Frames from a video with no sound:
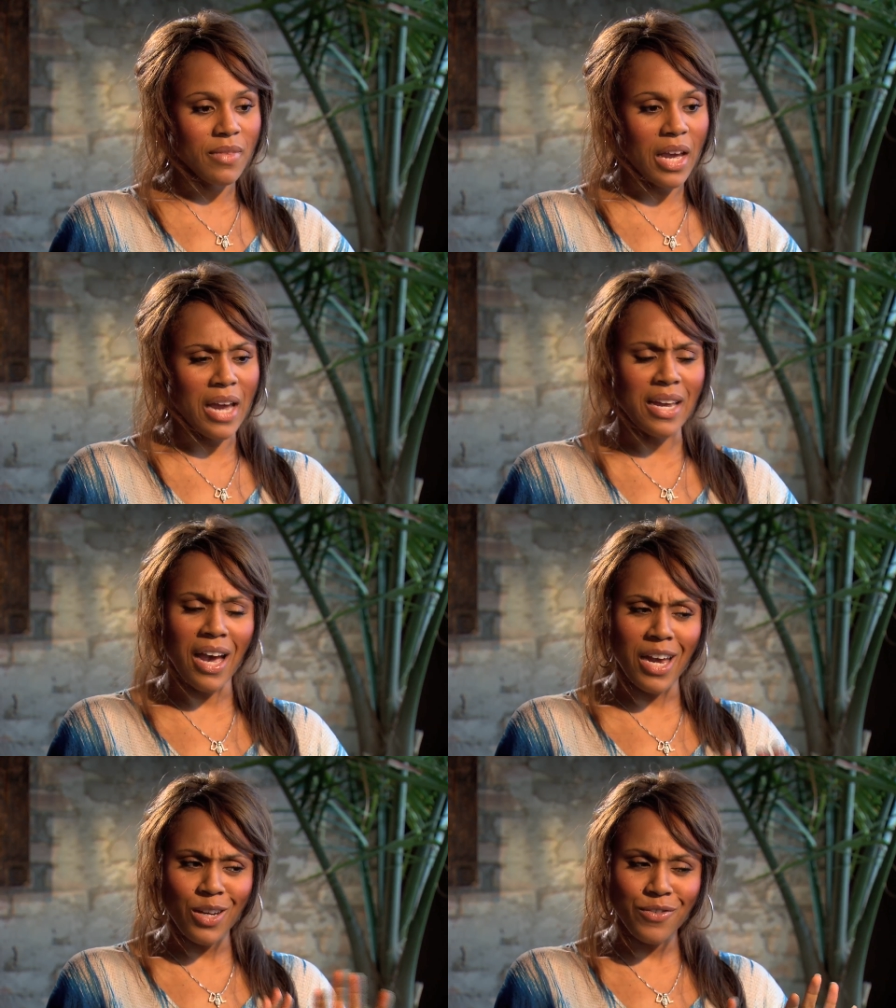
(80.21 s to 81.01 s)
I
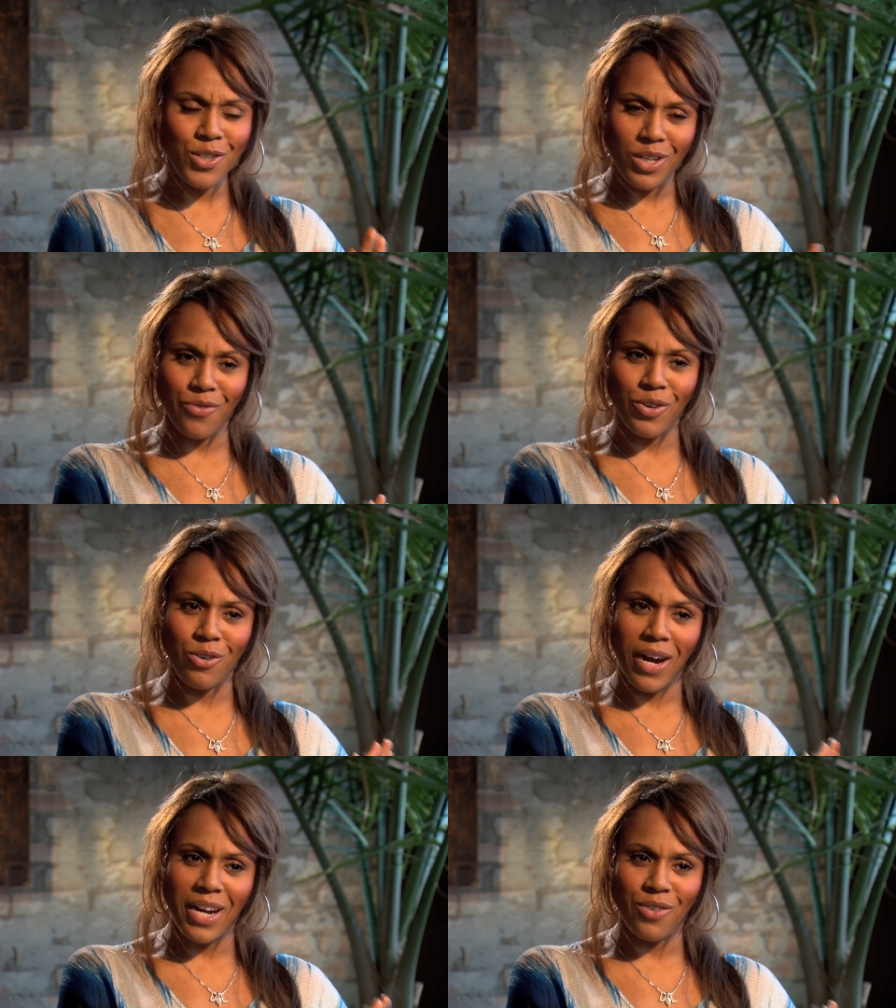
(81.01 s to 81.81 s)
kind of took it for
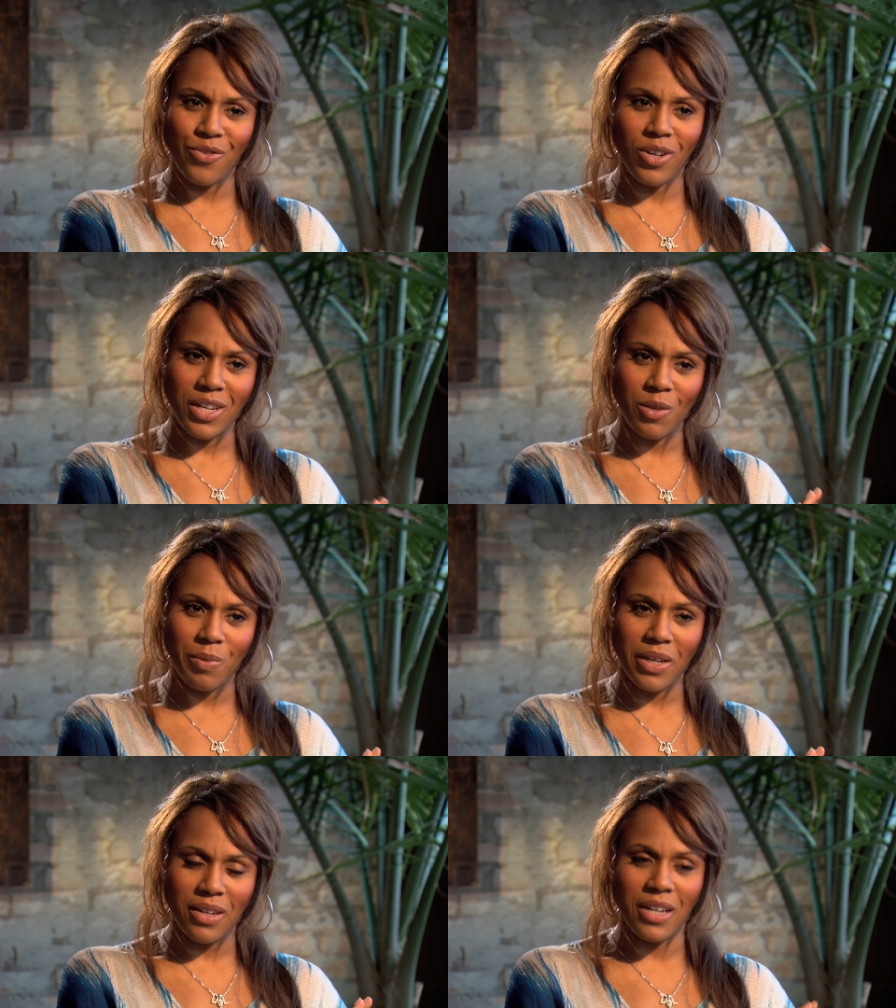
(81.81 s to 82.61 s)
granted for a little
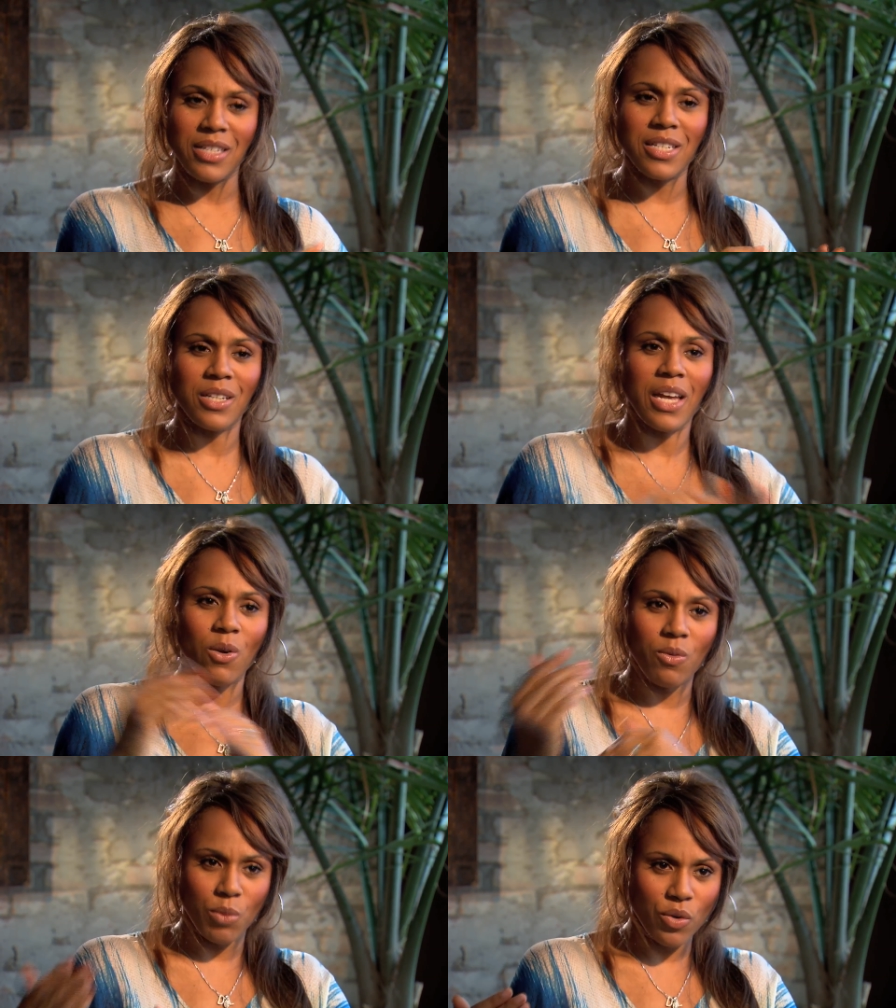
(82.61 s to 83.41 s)
bit until
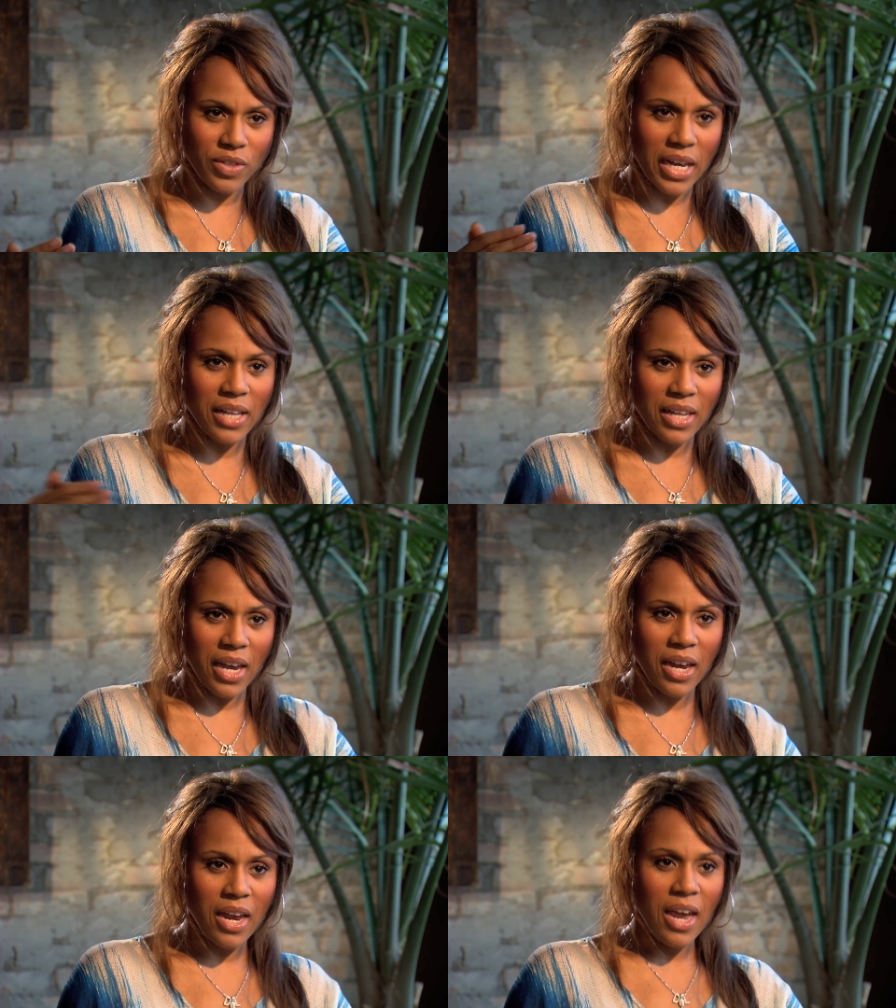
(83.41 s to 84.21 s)
I moved to
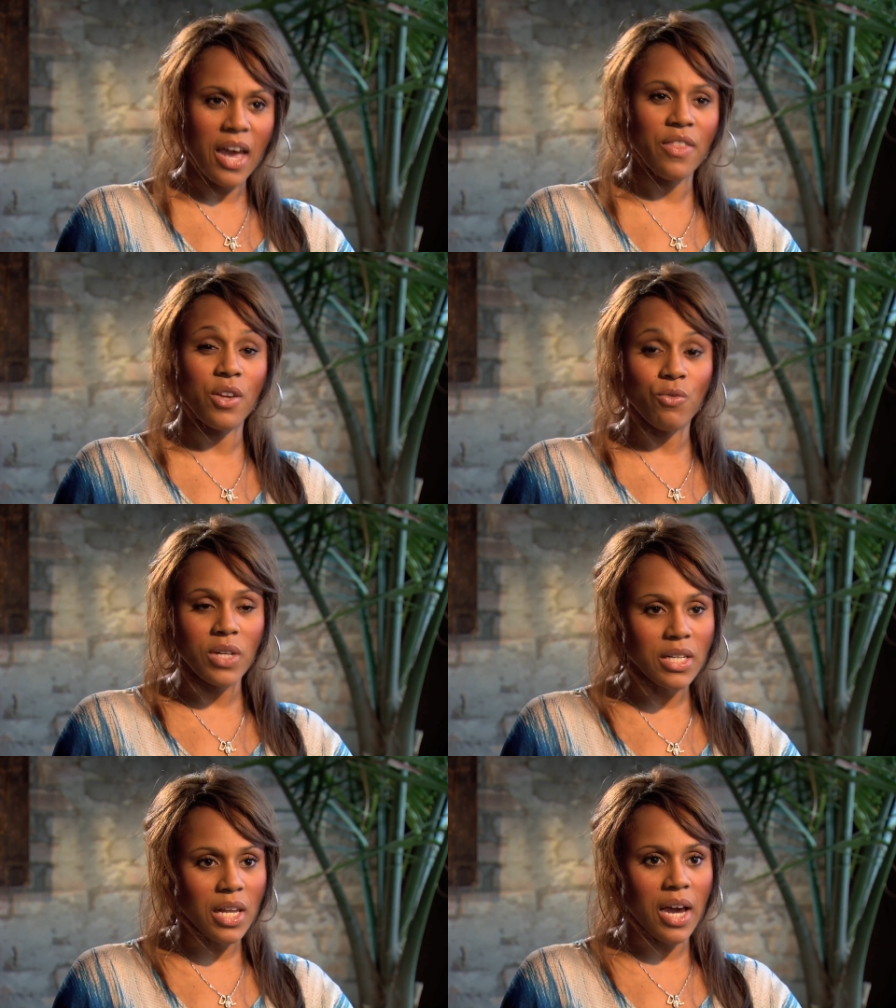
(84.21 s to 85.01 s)
LA and then
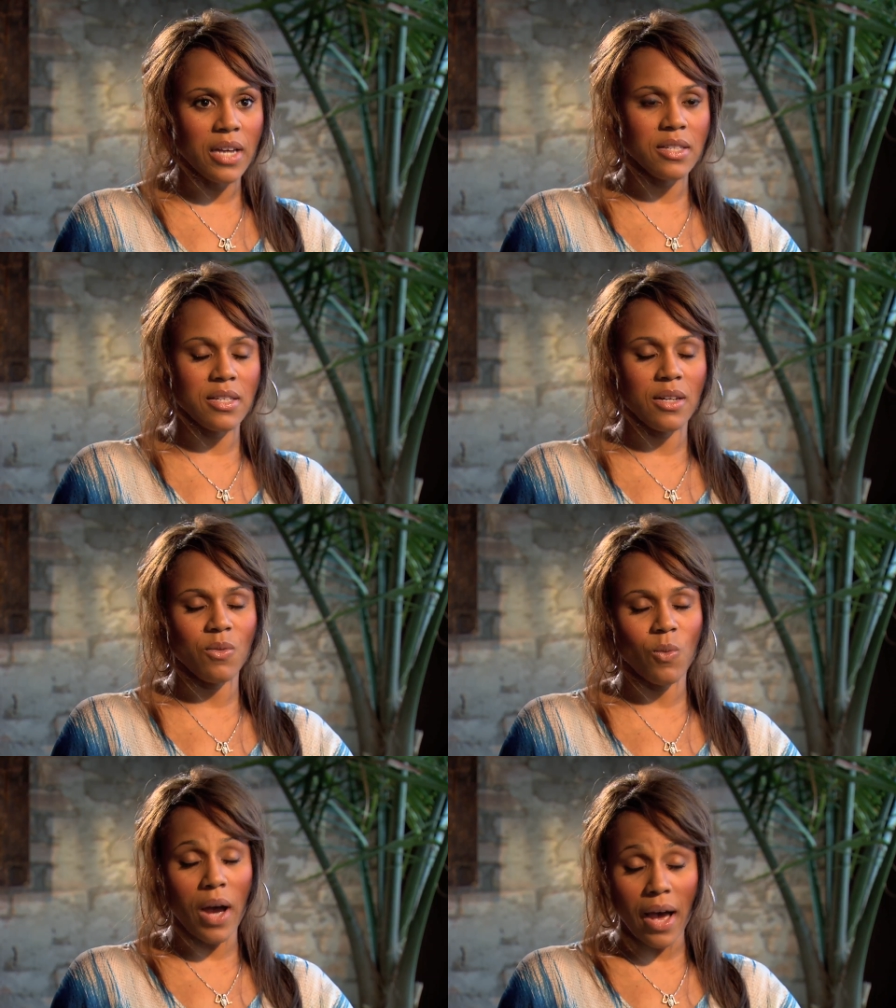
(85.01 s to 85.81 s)
realized that,
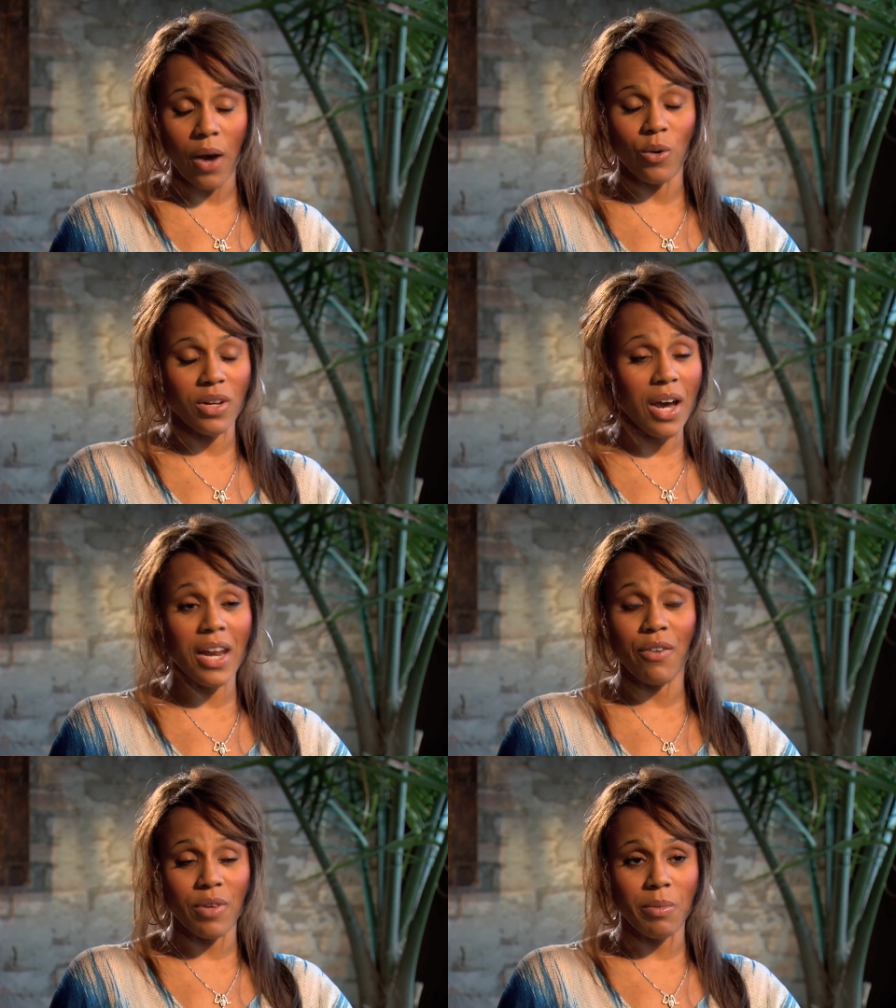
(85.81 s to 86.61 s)
wow, not
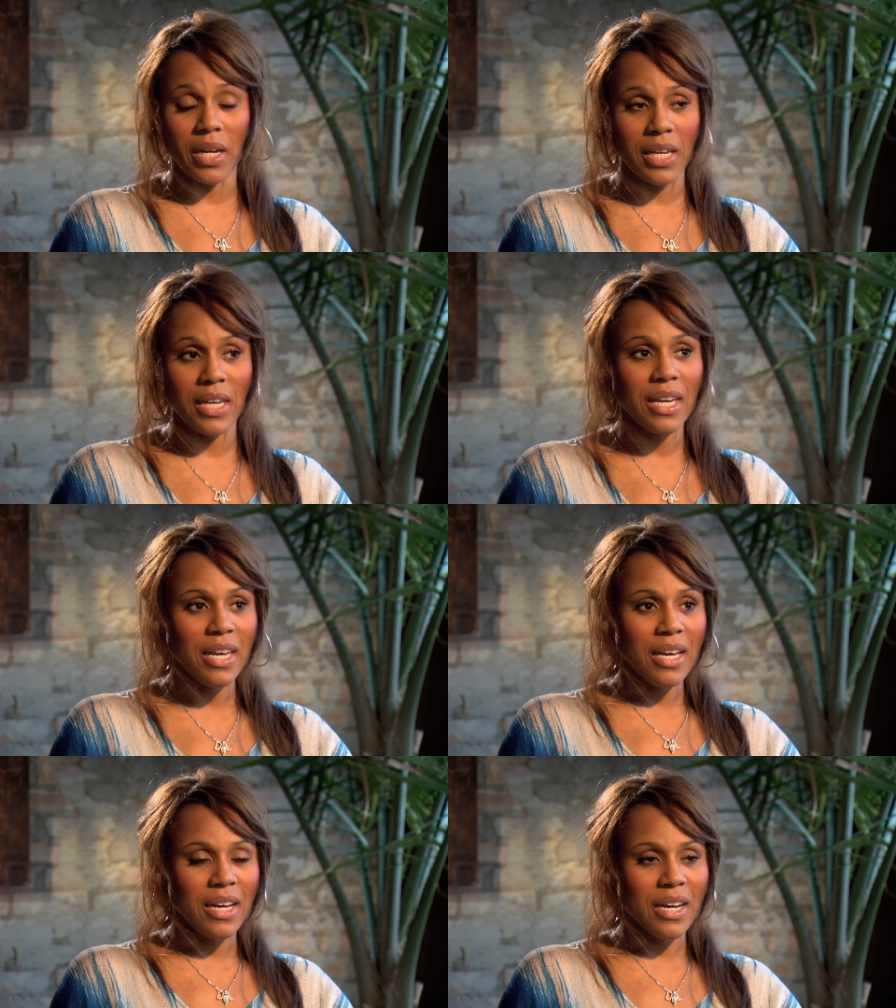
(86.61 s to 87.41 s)
everybody
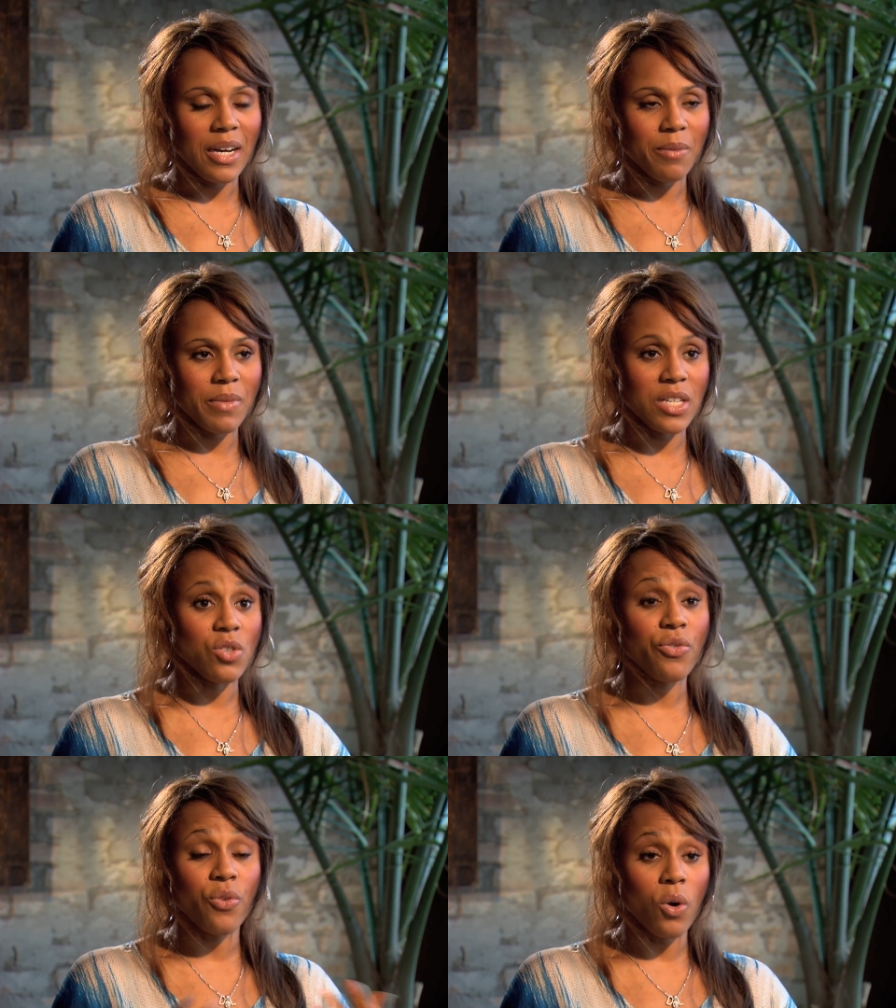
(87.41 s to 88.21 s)
um, is
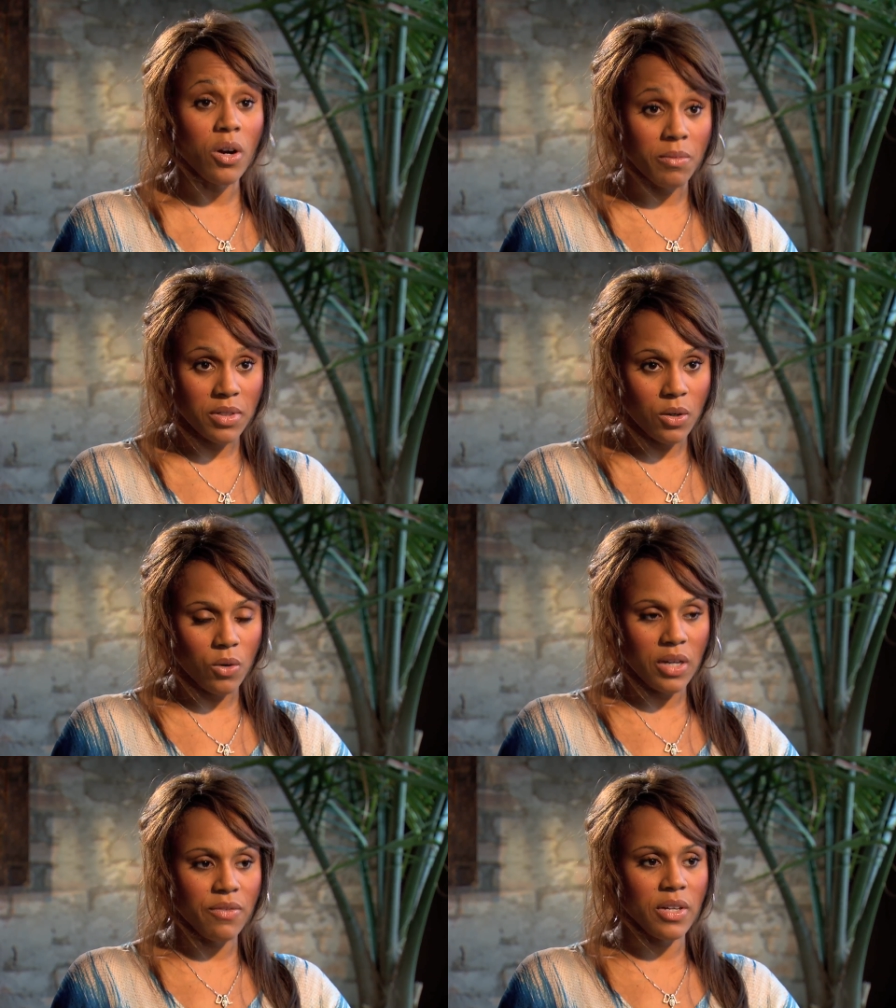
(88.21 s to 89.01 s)
informed
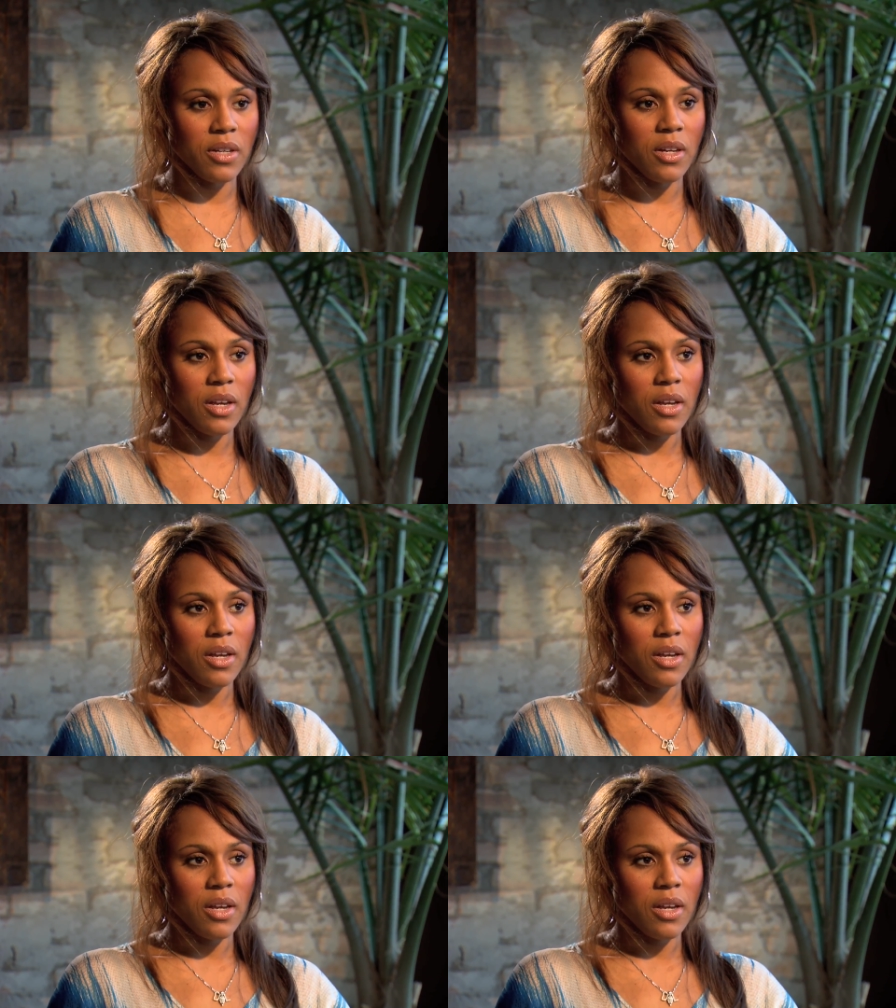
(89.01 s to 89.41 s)
or even,